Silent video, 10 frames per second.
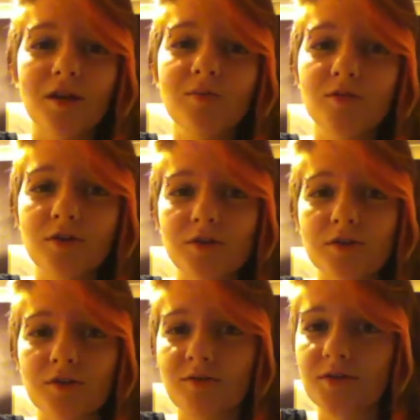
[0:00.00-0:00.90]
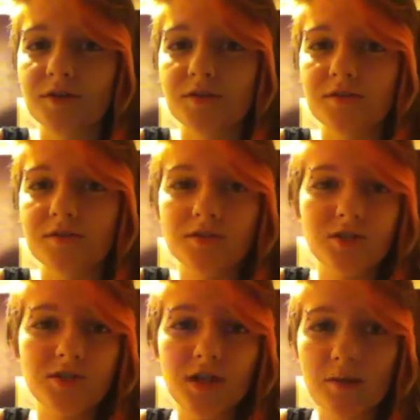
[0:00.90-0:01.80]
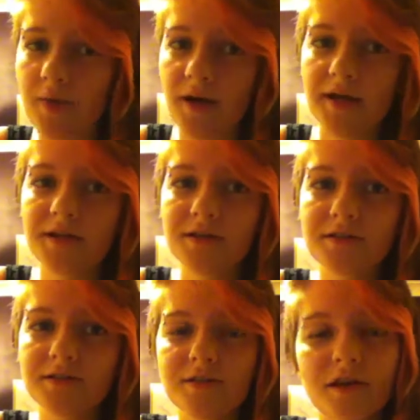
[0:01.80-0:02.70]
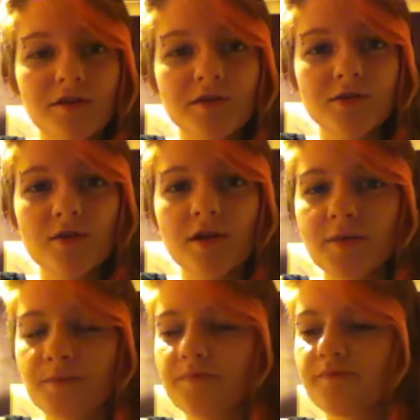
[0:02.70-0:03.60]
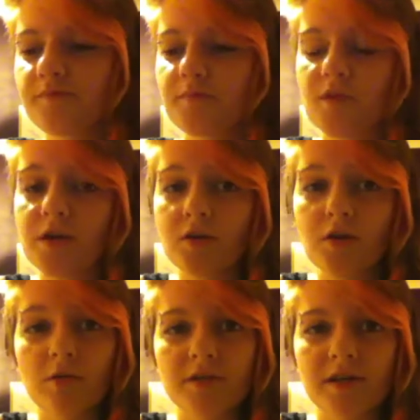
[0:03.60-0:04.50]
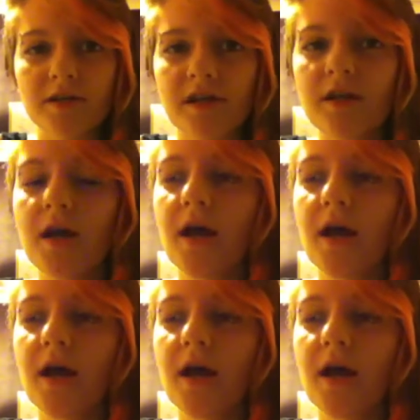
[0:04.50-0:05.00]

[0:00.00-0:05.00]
I'm gonna share my side of the story. I don't know what they said.